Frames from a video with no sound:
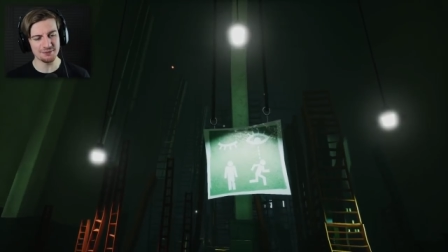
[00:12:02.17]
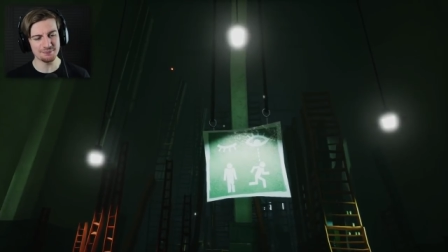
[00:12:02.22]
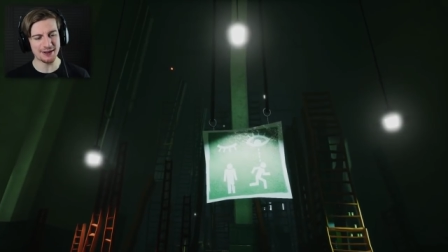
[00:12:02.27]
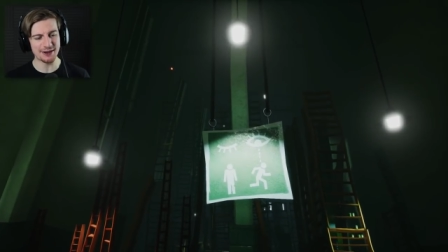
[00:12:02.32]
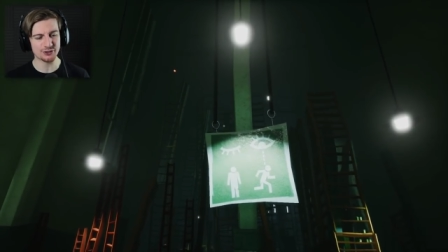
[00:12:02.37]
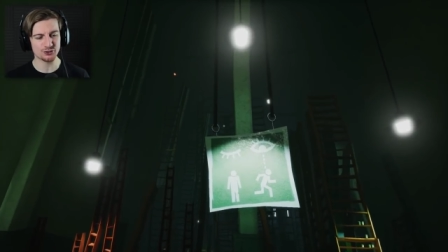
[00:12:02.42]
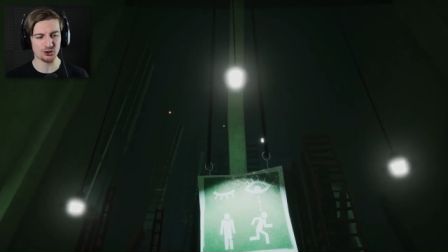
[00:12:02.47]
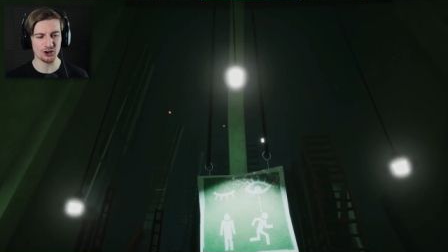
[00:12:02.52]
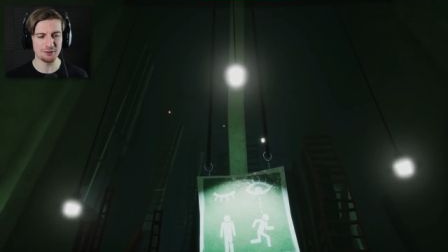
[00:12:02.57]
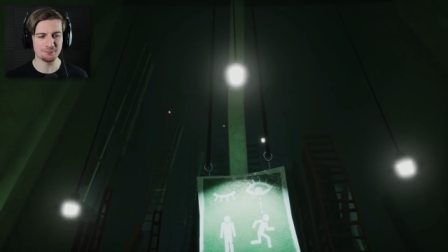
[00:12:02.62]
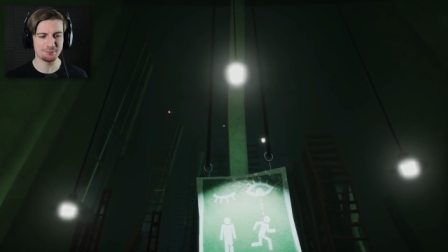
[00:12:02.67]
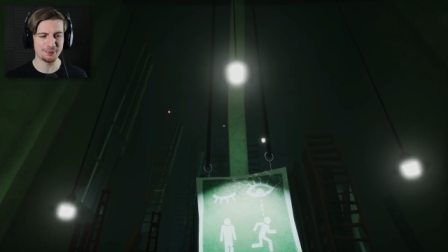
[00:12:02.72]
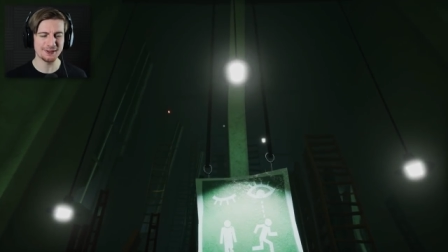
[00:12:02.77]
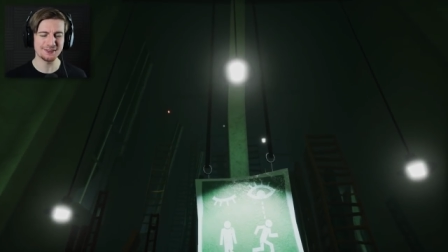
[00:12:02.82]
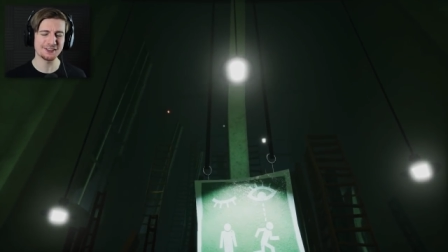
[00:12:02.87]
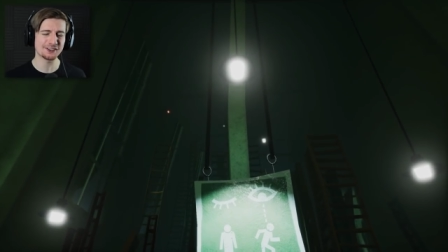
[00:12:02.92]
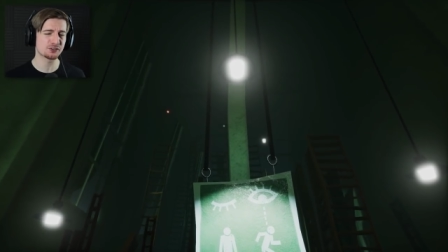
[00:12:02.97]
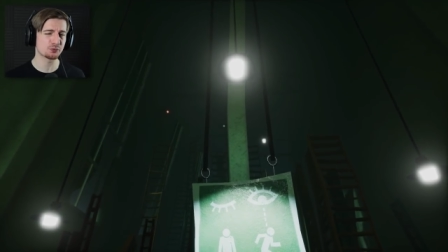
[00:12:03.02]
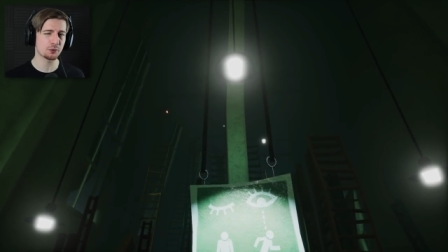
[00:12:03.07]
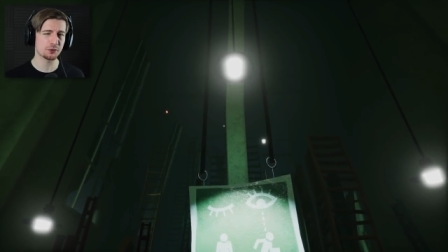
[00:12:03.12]
I may try and
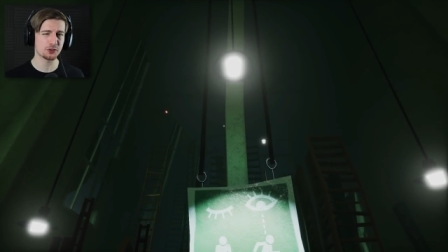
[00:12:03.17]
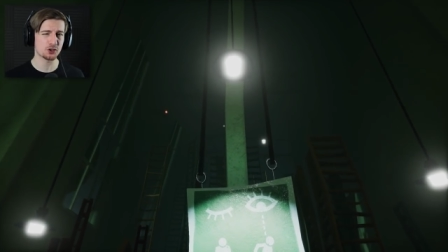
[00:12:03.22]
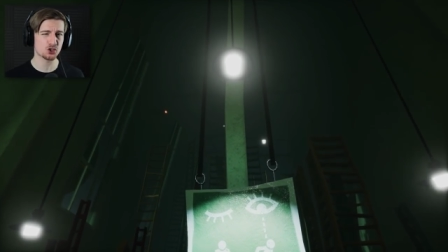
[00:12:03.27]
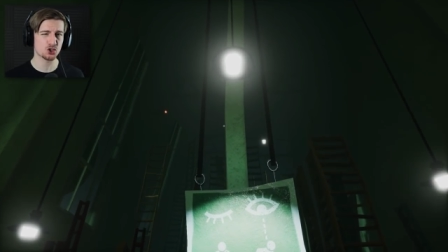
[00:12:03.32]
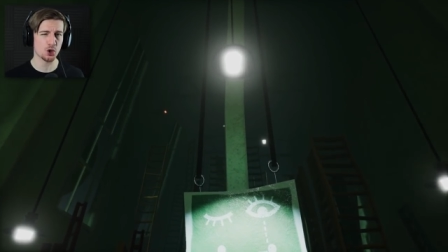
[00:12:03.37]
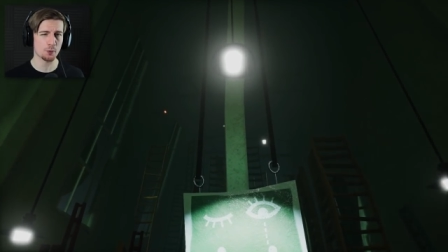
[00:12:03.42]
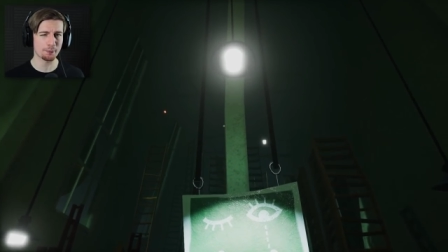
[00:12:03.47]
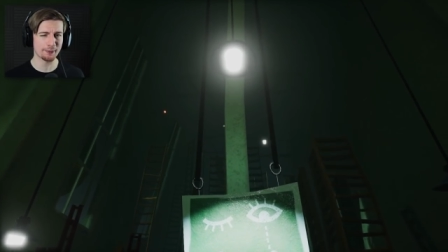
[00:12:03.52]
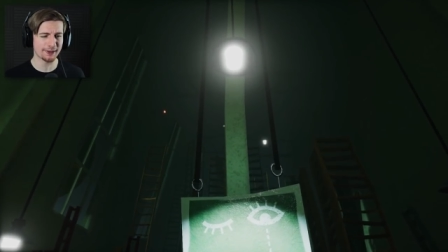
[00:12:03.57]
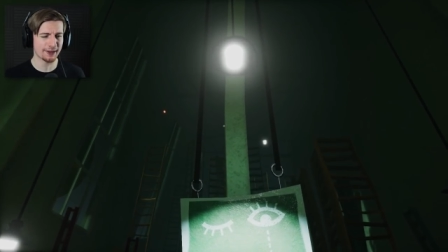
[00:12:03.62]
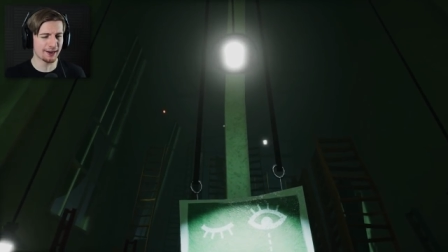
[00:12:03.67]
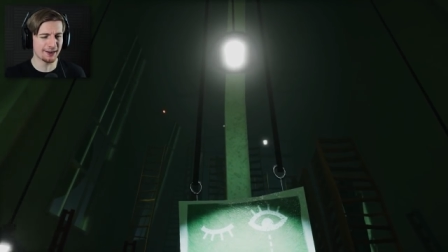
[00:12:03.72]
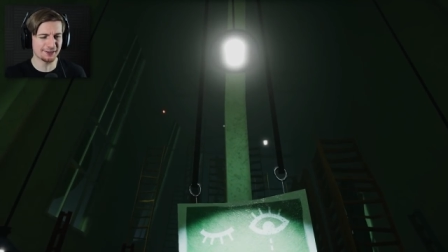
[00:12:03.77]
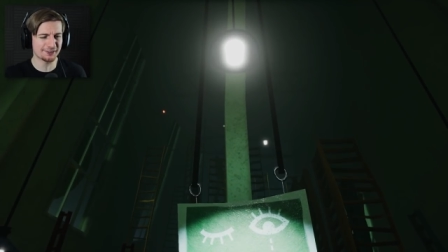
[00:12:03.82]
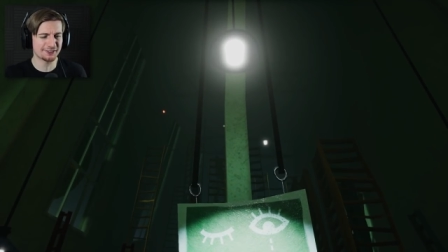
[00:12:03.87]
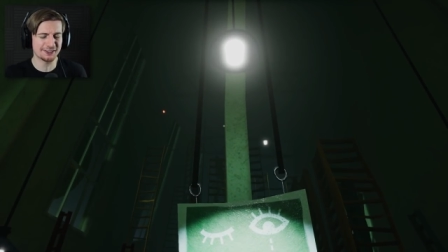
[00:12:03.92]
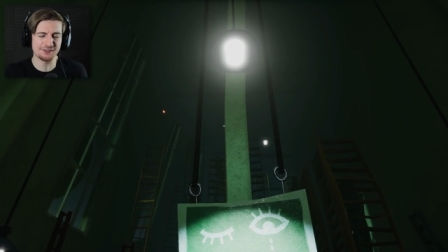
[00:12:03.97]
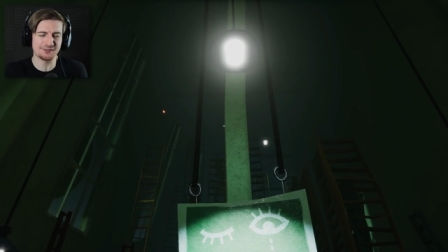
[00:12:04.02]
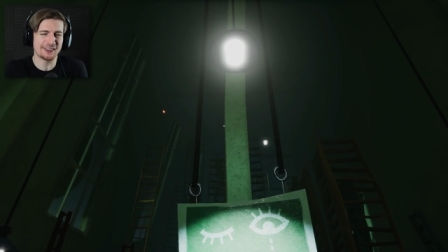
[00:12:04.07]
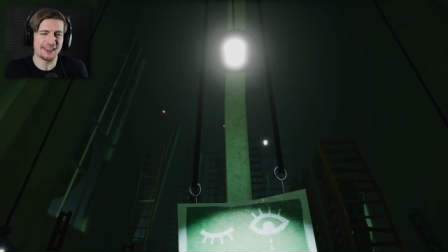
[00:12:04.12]
beat this with the shopping cart and
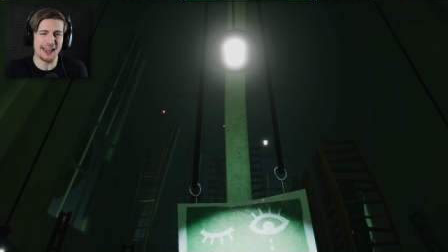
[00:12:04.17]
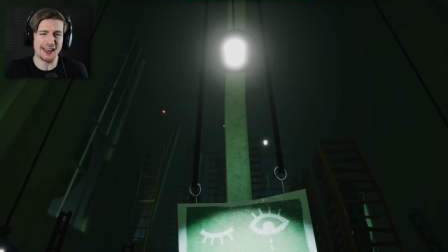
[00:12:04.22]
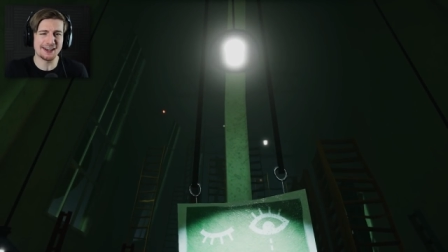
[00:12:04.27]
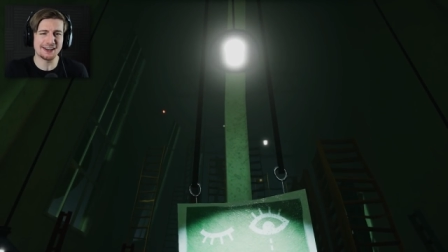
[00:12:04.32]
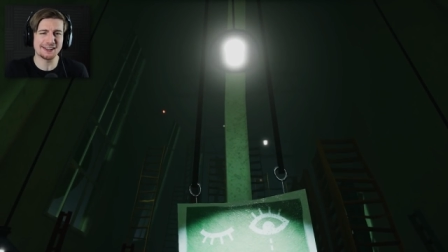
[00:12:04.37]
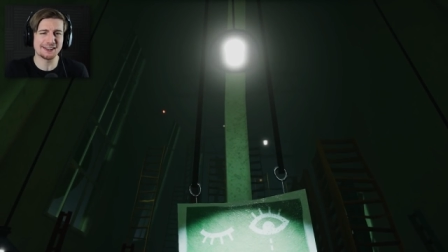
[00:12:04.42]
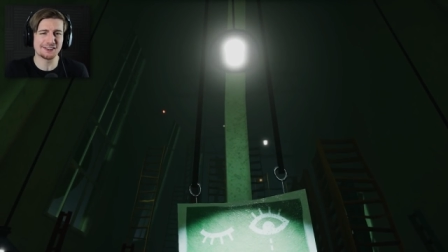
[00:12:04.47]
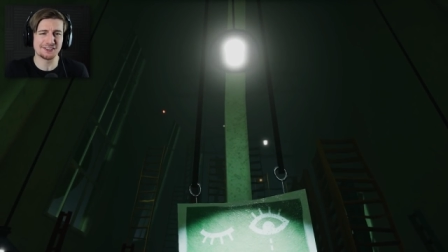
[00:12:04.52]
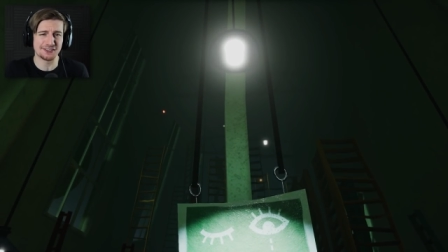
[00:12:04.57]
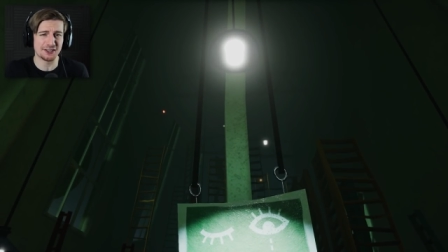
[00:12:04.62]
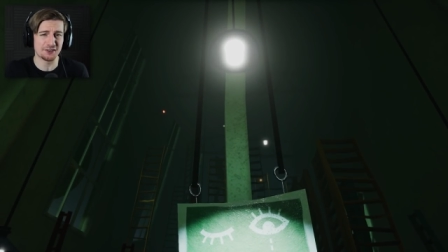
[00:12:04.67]
see if the ending is